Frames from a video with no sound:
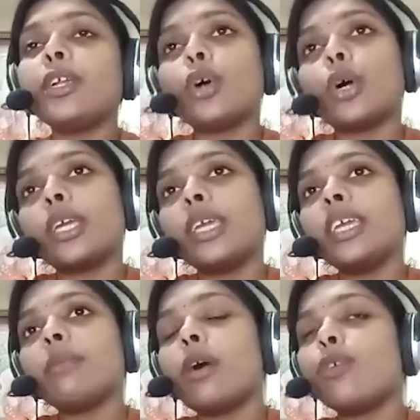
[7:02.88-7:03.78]
So when we
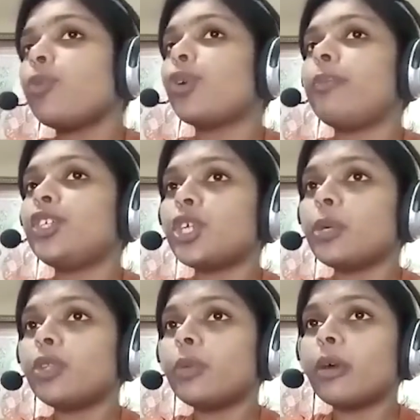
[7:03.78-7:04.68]
are talking
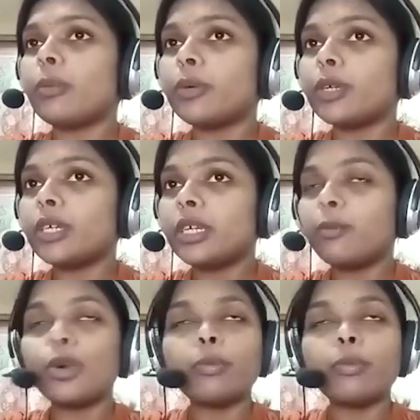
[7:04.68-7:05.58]
about the forfeiture of
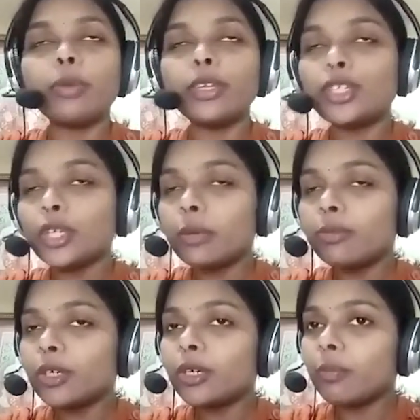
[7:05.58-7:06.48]
the property,
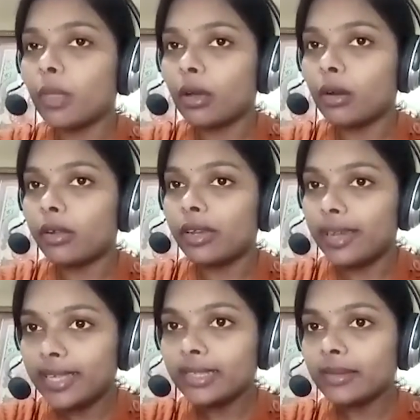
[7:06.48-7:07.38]
forfeiture of
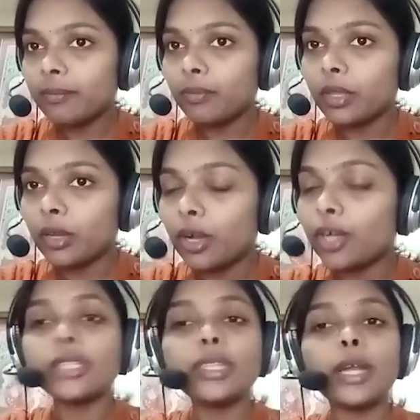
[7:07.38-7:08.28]
the lease,